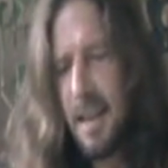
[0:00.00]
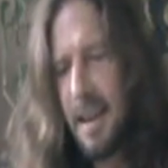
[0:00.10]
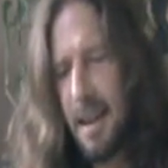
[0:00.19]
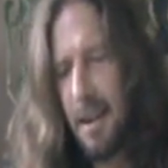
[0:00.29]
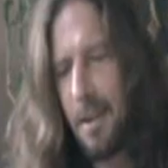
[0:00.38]

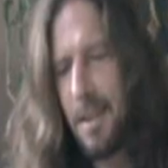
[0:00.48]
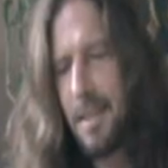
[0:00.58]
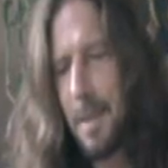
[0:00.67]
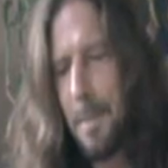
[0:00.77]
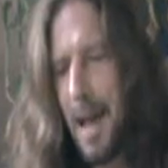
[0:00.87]
Now,
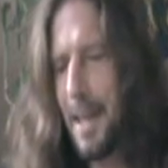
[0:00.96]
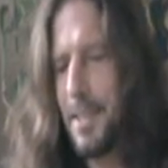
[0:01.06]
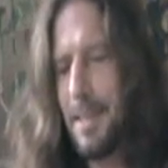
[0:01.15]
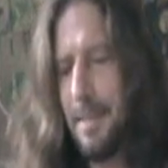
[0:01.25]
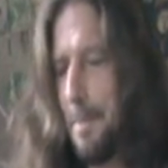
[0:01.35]
the
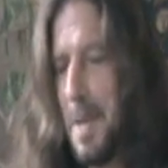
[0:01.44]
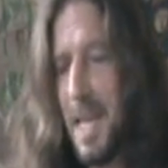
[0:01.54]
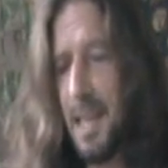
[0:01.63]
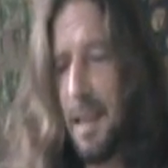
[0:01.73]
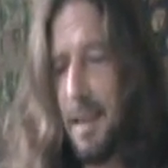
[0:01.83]
mass
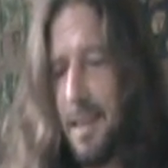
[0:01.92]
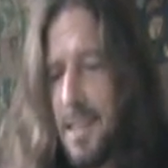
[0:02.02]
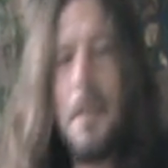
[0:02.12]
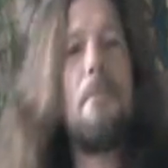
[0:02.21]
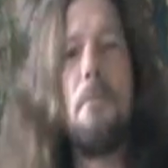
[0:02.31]
media
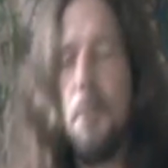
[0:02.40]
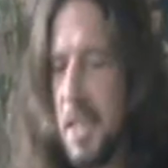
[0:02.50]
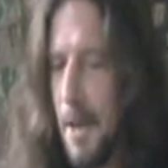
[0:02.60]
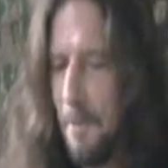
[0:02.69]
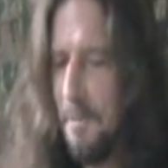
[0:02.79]
is a
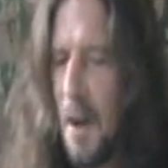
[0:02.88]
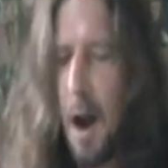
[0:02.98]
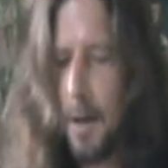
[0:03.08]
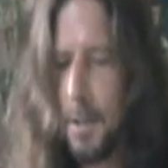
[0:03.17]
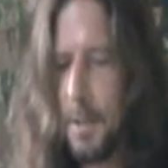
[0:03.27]
freaking
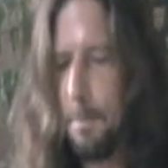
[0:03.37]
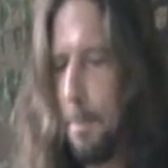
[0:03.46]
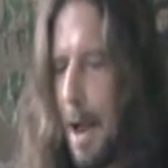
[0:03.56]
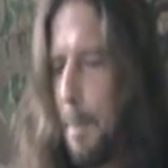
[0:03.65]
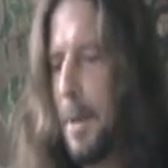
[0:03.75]
farce
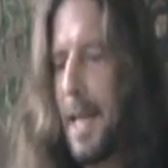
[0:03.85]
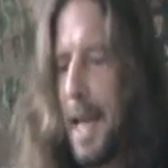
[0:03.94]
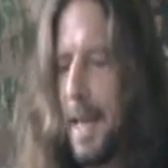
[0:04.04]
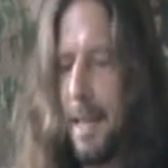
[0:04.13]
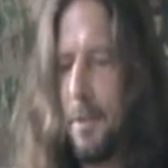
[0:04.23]

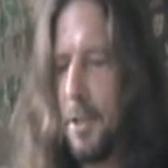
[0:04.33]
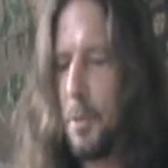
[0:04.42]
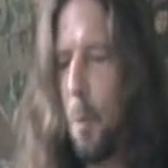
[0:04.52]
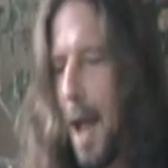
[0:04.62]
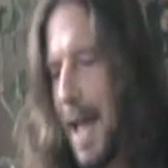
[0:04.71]
propagating
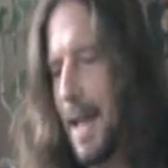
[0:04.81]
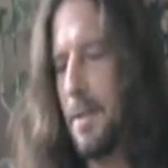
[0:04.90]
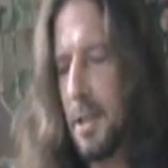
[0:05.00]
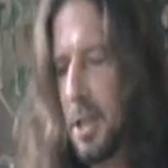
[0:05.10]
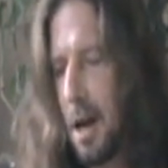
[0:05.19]
this
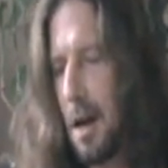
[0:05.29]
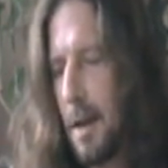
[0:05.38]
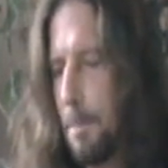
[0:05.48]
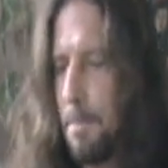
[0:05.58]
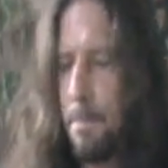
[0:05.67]
Wag the
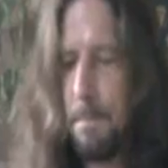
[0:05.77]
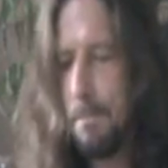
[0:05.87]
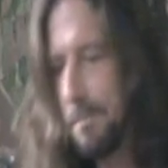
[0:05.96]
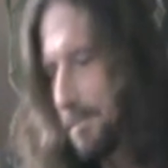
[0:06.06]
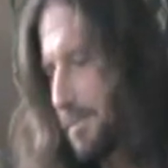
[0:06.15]
dog
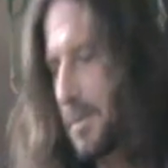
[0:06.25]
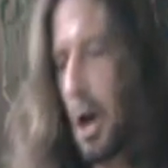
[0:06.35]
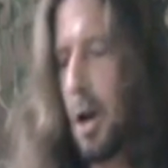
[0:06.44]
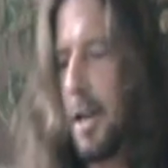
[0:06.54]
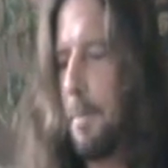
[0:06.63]

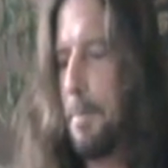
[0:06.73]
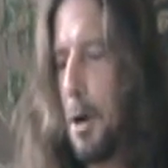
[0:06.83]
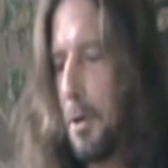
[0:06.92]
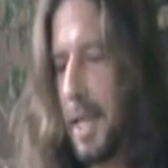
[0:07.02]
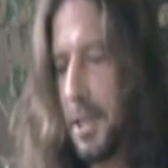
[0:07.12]
and
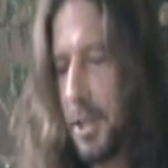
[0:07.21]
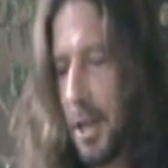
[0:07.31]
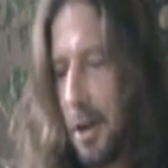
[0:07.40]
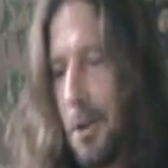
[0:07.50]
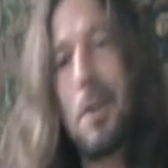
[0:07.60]
pony
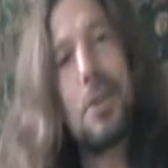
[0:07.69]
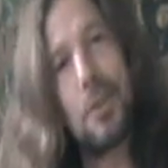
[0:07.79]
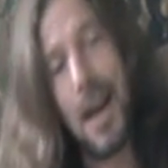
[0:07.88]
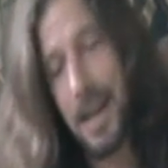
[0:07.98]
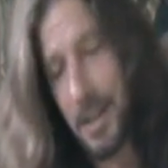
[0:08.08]
show
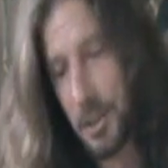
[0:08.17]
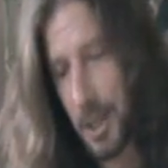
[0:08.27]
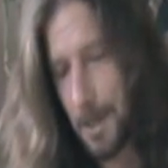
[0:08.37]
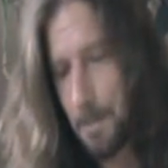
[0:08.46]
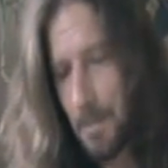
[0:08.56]

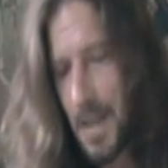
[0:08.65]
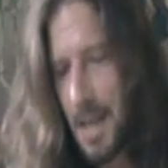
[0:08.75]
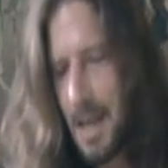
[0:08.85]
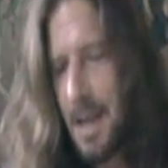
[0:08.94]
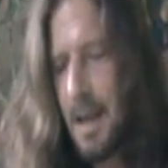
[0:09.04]
strategy.
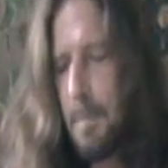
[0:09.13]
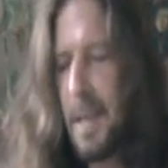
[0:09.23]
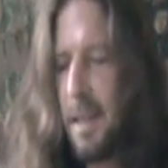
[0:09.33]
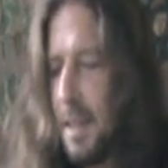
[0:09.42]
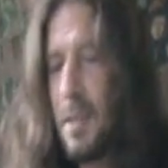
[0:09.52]

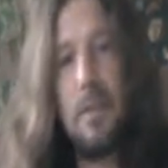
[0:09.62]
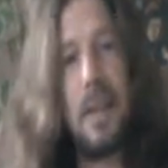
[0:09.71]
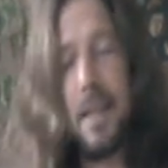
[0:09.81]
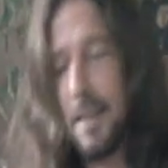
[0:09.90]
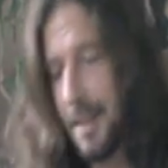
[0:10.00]
Because of
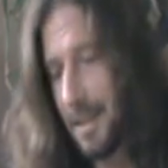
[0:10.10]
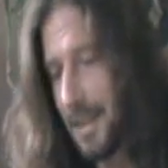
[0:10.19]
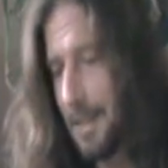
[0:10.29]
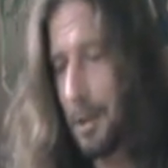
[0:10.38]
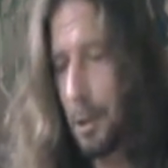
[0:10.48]
it,
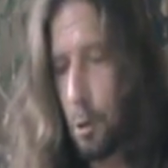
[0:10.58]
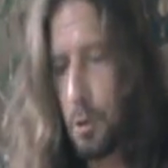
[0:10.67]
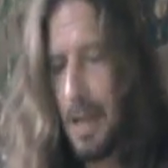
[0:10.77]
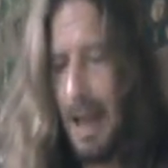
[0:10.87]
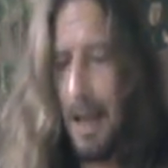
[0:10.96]
even
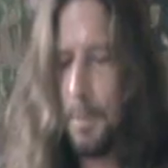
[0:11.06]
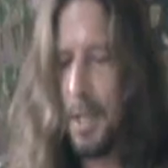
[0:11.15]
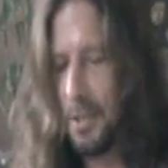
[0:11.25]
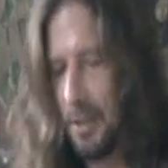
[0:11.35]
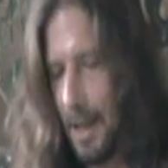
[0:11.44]
Lou
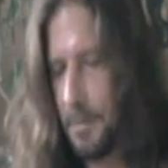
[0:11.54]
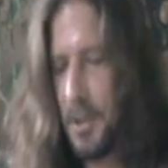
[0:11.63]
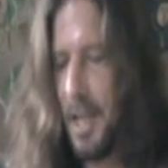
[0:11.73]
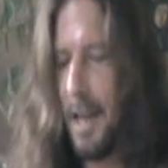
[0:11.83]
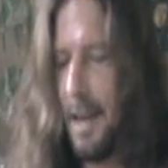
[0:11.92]
Dobbs has left
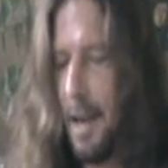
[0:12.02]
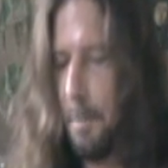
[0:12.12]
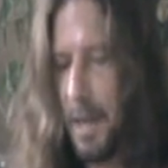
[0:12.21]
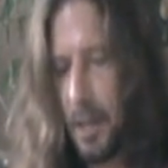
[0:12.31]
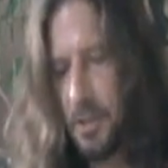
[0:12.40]

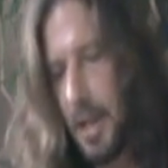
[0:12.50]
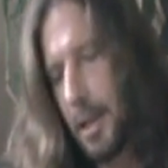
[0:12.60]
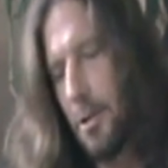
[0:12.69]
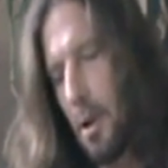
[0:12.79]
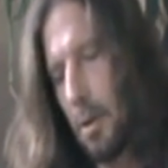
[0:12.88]
CNN because they
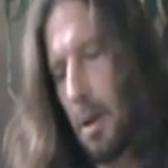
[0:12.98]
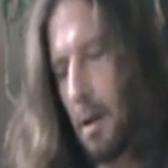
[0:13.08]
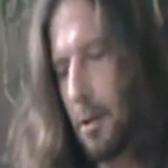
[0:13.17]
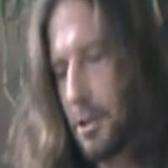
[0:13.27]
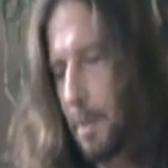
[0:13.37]
could no
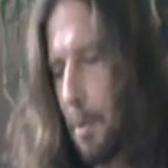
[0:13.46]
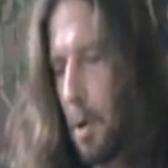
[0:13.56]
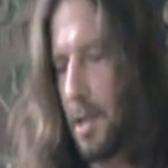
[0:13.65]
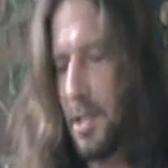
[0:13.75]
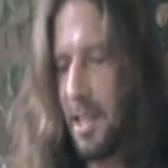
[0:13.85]
longer
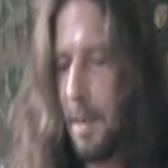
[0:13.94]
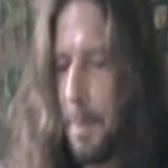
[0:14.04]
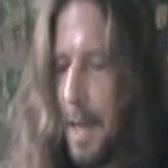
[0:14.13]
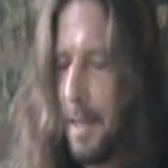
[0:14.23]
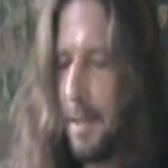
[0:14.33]
support his
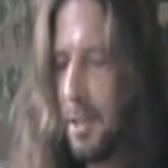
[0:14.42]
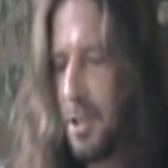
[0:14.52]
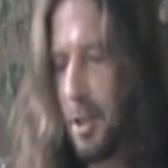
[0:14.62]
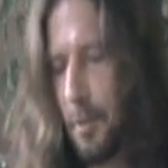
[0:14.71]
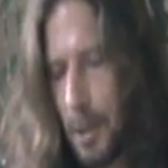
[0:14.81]
independent
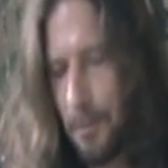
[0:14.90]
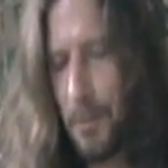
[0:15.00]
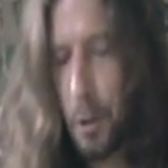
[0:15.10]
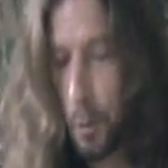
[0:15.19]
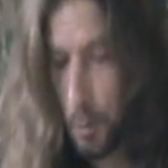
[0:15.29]
conservative
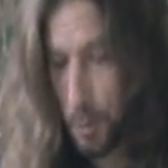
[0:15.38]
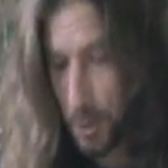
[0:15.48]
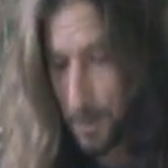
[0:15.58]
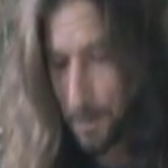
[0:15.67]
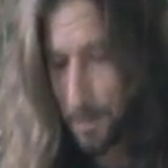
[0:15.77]

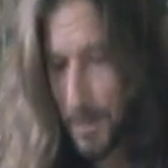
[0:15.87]
views.